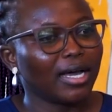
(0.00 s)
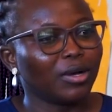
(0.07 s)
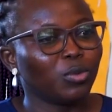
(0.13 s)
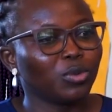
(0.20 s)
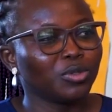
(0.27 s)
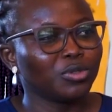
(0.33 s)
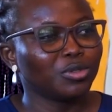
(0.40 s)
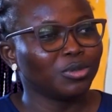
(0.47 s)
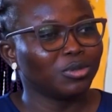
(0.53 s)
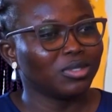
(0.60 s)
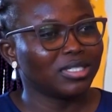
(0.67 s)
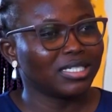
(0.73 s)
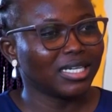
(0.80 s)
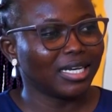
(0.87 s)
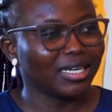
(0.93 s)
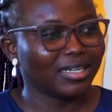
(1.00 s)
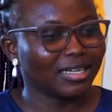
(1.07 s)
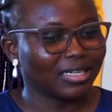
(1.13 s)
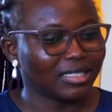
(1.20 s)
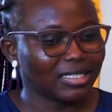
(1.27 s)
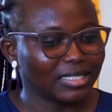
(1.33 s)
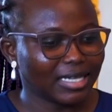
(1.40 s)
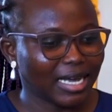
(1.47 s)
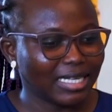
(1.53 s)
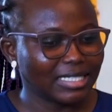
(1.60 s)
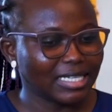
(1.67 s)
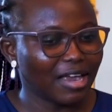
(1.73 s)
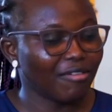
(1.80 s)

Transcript: I want to say that at